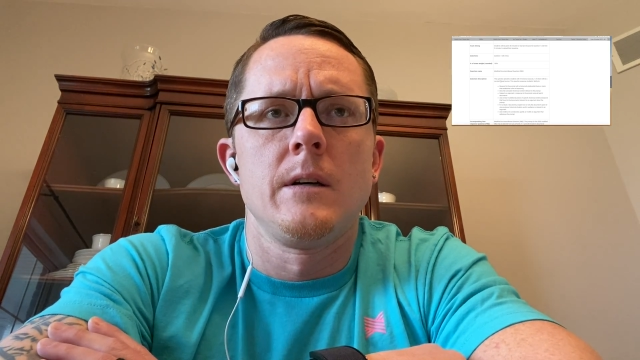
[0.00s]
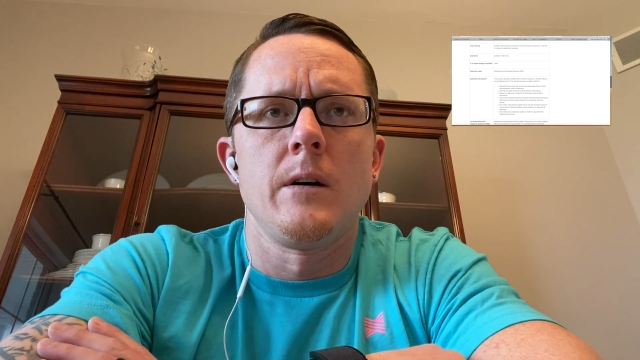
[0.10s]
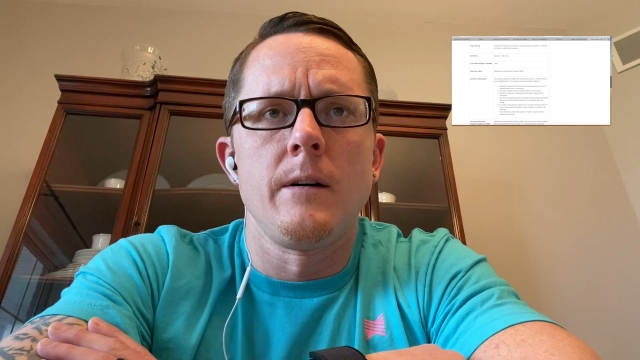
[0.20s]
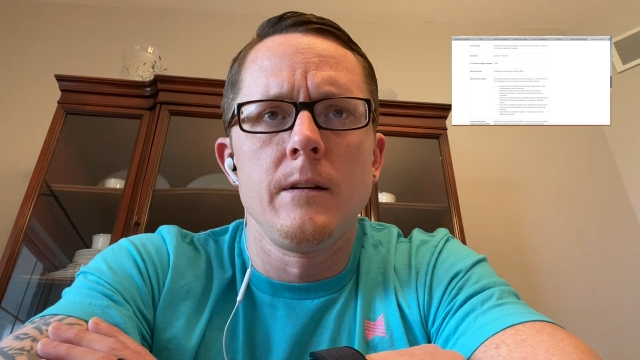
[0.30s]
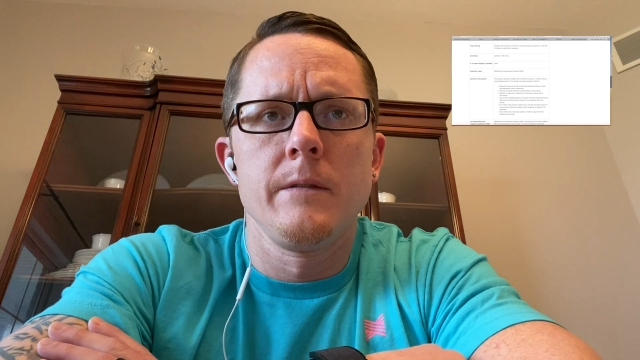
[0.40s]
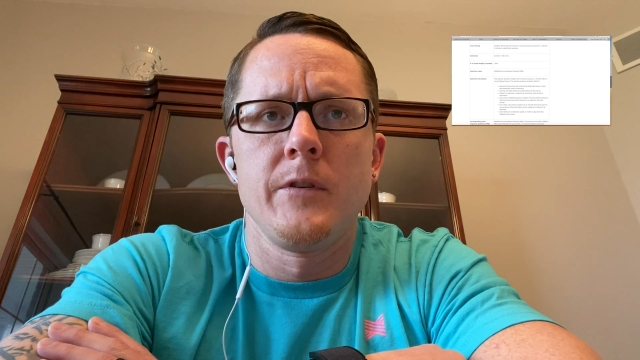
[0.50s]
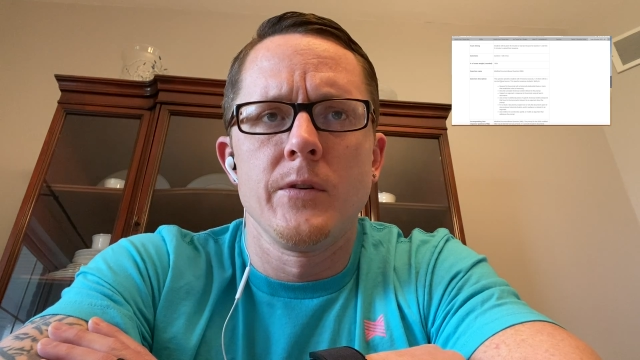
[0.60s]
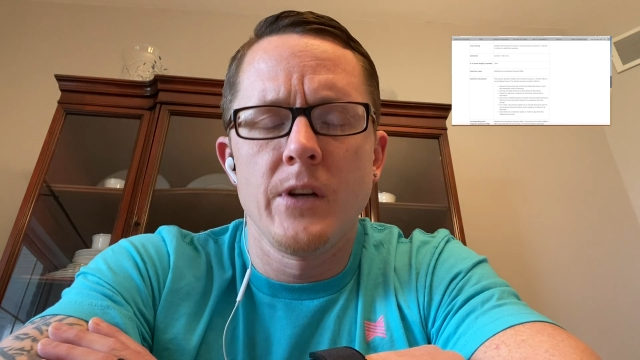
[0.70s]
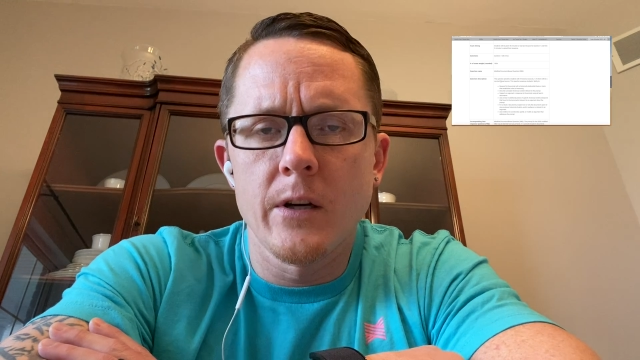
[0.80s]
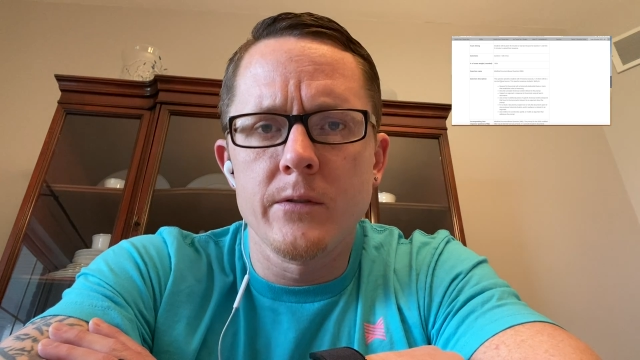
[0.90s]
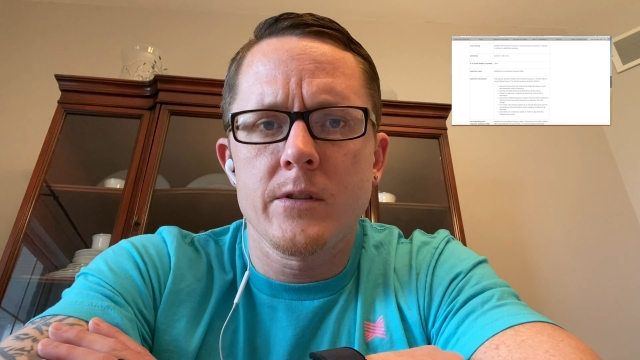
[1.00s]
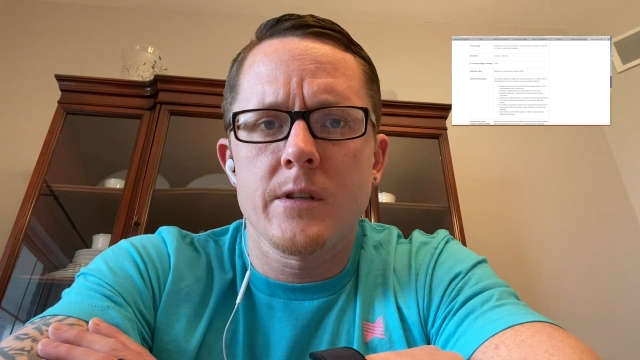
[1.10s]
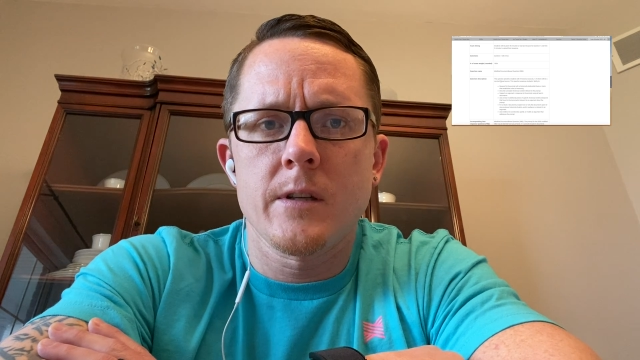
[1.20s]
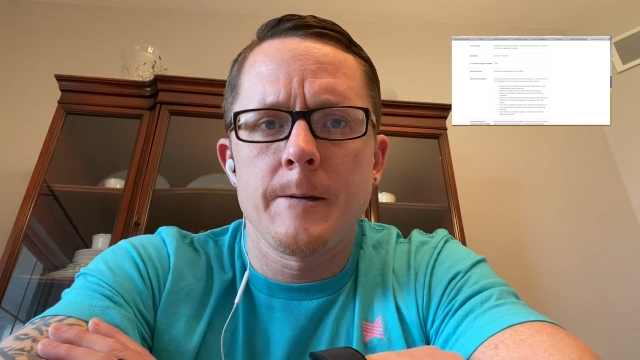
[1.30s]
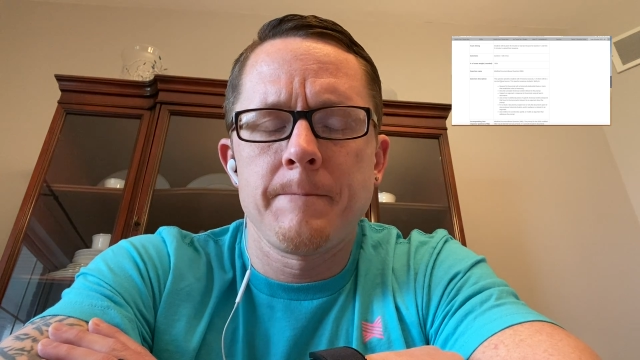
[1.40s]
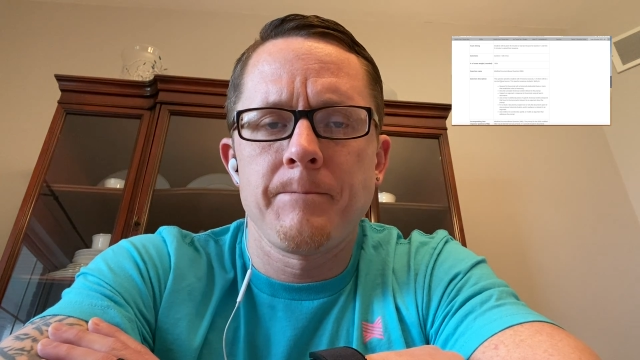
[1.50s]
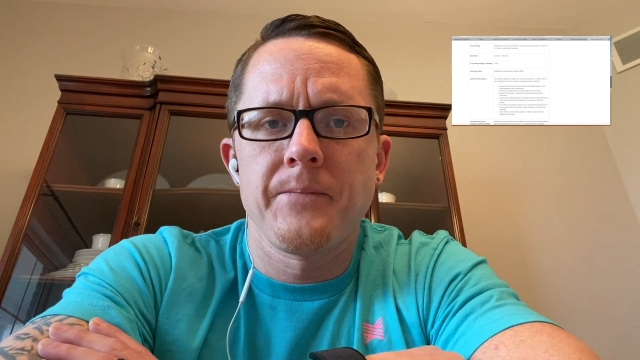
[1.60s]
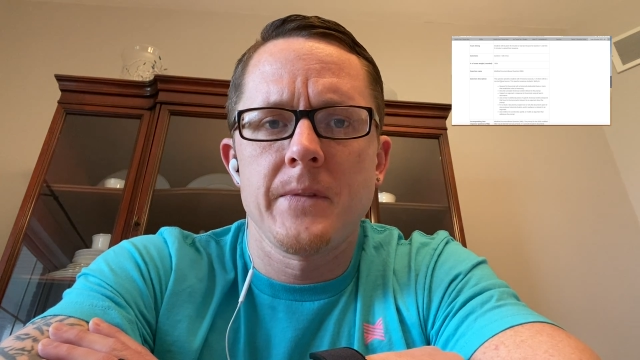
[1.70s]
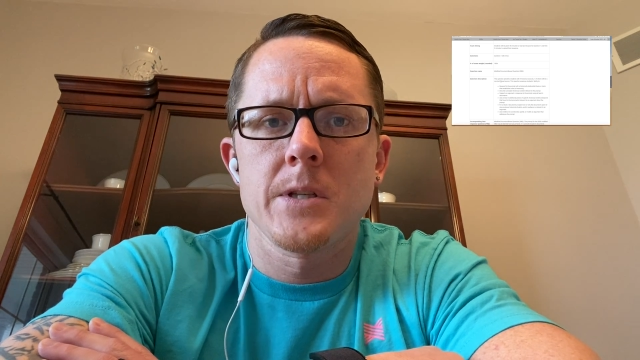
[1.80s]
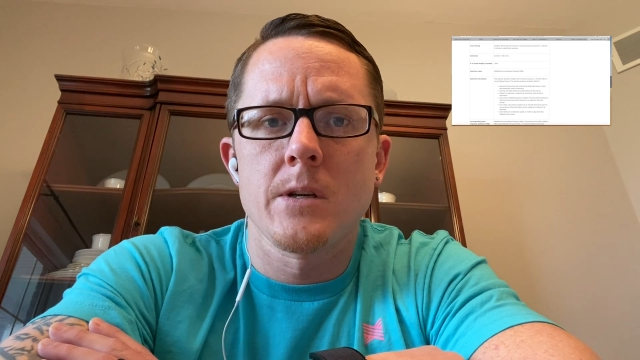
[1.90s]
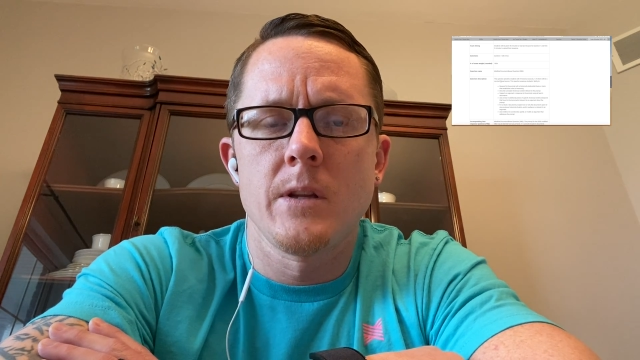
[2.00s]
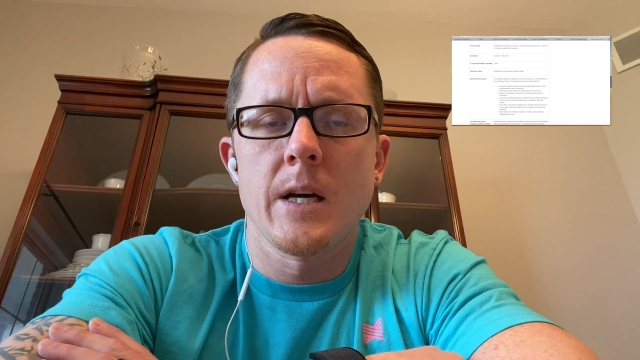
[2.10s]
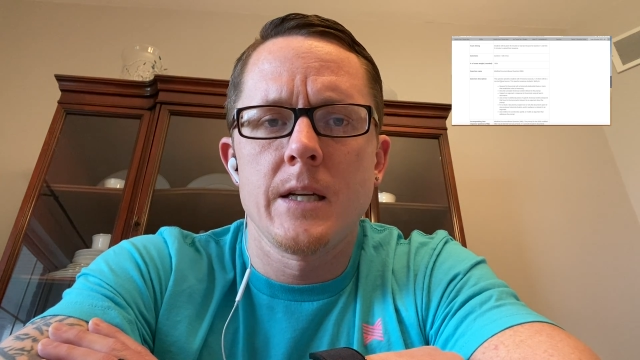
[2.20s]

all of your notes so that